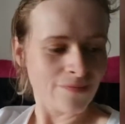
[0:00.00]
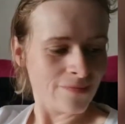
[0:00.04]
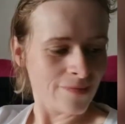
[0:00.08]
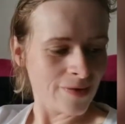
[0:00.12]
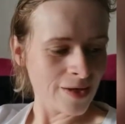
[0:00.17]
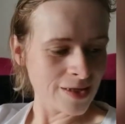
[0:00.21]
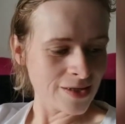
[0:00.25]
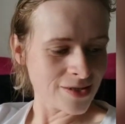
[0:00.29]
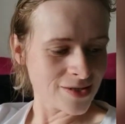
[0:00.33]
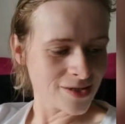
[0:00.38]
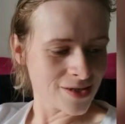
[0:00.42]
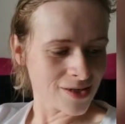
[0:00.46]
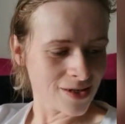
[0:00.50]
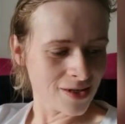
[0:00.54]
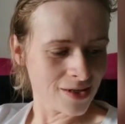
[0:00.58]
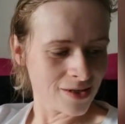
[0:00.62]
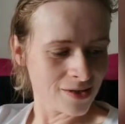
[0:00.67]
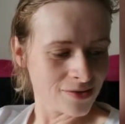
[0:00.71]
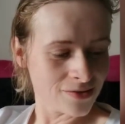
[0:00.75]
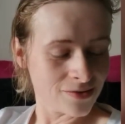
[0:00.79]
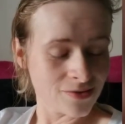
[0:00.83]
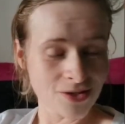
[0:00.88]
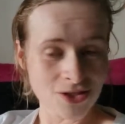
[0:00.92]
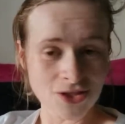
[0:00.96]

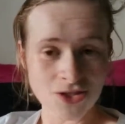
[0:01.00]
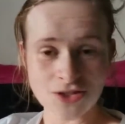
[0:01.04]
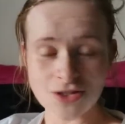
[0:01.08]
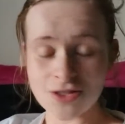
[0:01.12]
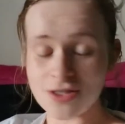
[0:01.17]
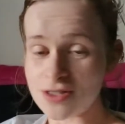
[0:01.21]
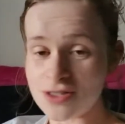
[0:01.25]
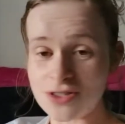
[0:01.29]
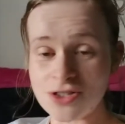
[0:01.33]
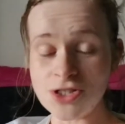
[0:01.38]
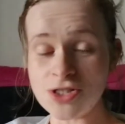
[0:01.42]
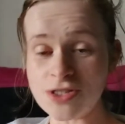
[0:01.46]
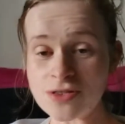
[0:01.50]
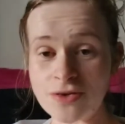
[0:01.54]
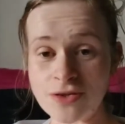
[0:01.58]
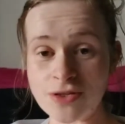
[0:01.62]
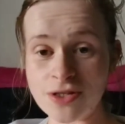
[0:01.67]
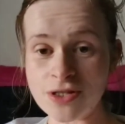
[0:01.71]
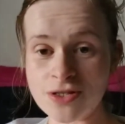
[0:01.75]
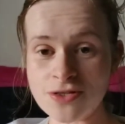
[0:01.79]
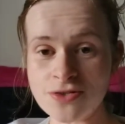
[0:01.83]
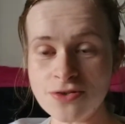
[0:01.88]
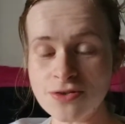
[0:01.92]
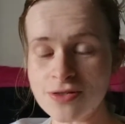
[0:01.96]
Basically she's
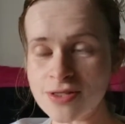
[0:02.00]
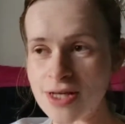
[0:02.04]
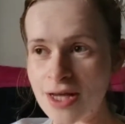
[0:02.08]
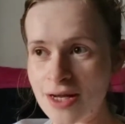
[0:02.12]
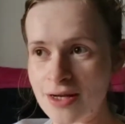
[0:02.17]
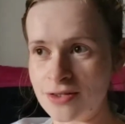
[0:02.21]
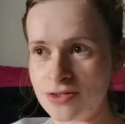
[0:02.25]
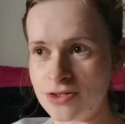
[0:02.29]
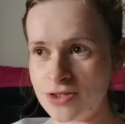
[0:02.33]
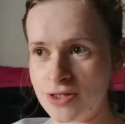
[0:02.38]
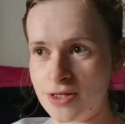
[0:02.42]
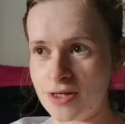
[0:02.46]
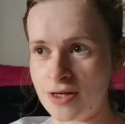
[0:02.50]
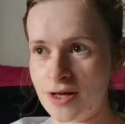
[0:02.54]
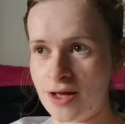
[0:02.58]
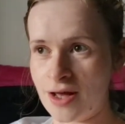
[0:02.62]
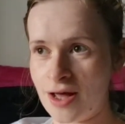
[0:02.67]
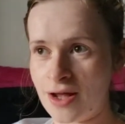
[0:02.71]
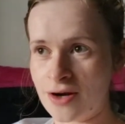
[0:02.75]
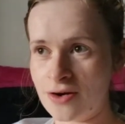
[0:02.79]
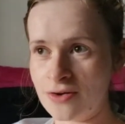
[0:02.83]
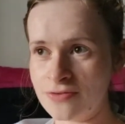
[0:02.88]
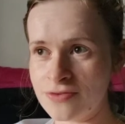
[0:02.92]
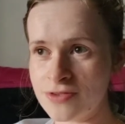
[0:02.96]
got this nut allergy,
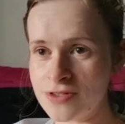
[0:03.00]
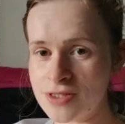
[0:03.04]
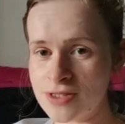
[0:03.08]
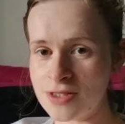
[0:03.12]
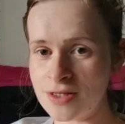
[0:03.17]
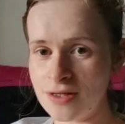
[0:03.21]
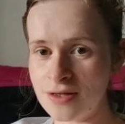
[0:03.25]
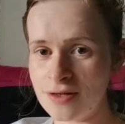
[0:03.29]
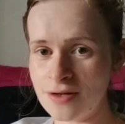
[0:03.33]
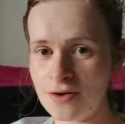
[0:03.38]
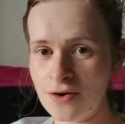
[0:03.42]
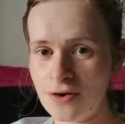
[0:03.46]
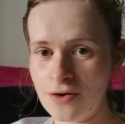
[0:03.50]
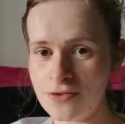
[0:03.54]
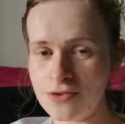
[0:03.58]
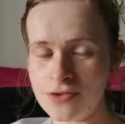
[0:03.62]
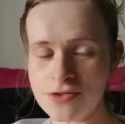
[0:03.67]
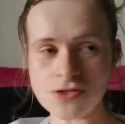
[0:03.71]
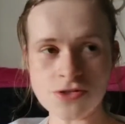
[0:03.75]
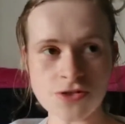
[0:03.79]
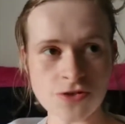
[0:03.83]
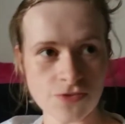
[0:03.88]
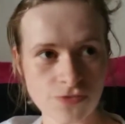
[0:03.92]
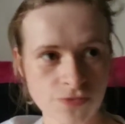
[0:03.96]
and obviously a lot of
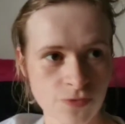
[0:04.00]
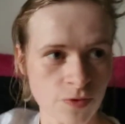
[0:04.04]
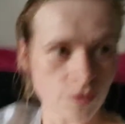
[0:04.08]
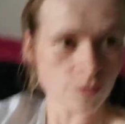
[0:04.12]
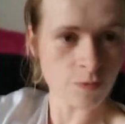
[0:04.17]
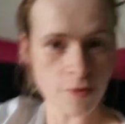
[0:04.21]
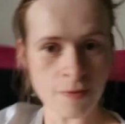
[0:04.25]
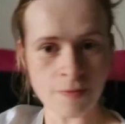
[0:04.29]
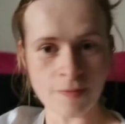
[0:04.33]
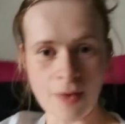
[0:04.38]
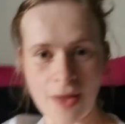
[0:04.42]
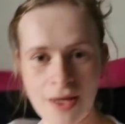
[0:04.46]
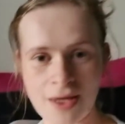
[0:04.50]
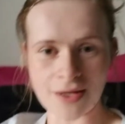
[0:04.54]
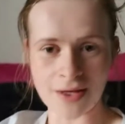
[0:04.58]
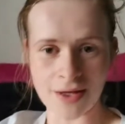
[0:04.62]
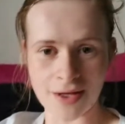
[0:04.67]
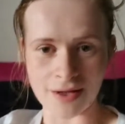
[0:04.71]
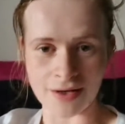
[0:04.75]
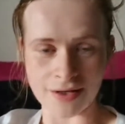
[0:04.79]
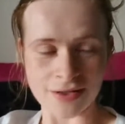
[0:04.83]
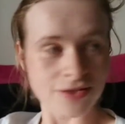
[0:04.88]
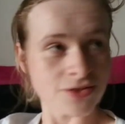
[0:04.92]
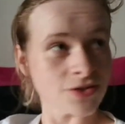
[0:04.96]
the stuff we've been
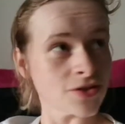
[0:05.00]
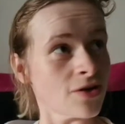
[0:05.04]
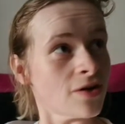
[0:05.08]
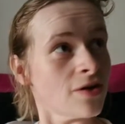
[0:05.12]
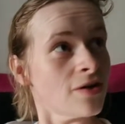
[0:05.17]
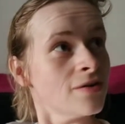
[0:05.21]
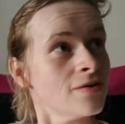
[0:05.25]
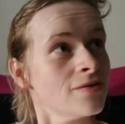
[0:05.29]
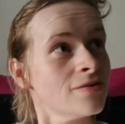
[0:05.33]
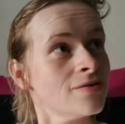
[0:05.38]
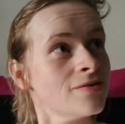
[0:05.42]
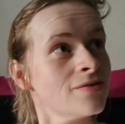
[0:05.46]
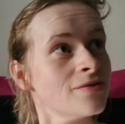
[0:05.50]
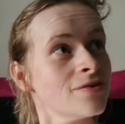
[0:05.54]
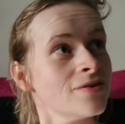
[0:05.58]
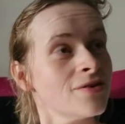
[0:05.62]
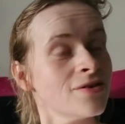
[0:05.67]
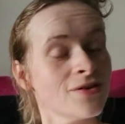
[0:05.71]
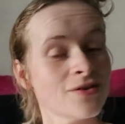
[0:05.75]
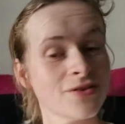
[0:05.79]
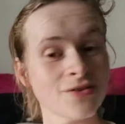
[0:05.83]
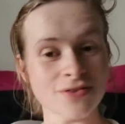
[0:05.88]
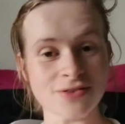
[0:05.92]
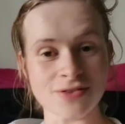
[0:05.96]
making has got
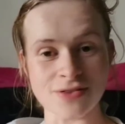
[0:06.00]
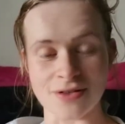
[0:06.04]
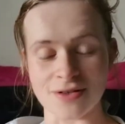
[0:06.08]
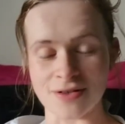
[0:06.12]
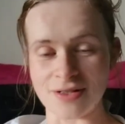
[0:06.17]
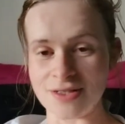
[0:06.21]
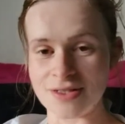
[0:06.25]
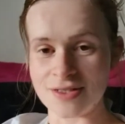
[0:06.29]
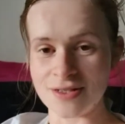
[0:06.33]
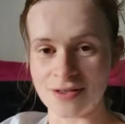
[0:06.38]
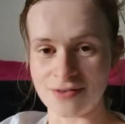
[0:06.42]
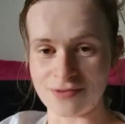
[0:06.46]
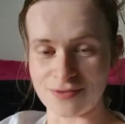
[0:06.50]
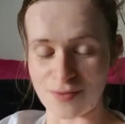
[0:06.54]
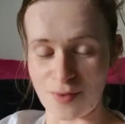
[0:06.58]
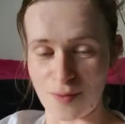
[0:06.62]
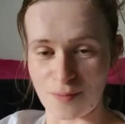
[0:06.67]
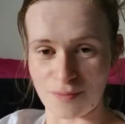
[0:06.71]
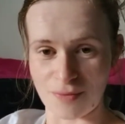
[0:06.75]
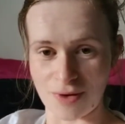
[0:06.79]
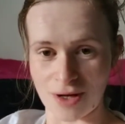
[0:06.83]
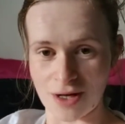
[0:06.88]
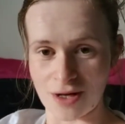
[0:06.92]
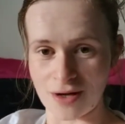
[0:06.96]
nuts on. He's leaving
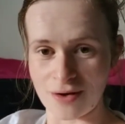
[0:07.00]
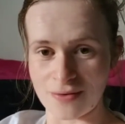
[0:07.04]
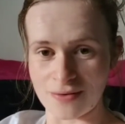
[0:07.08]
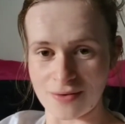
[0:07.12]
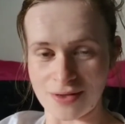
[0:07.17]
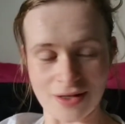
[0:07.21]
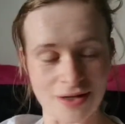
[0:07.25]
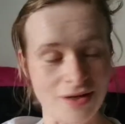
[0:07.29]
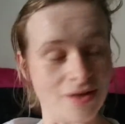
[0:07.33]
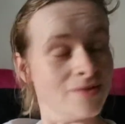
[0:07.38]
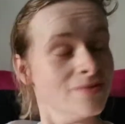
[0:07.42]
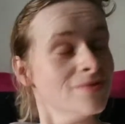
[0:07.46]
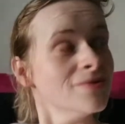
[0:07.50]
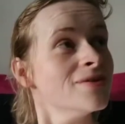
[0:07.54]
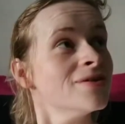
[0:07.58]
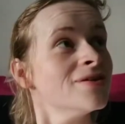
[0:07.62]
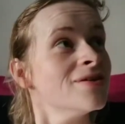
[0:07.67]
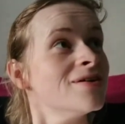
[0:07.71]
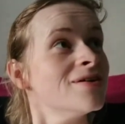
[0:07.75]
on my own now.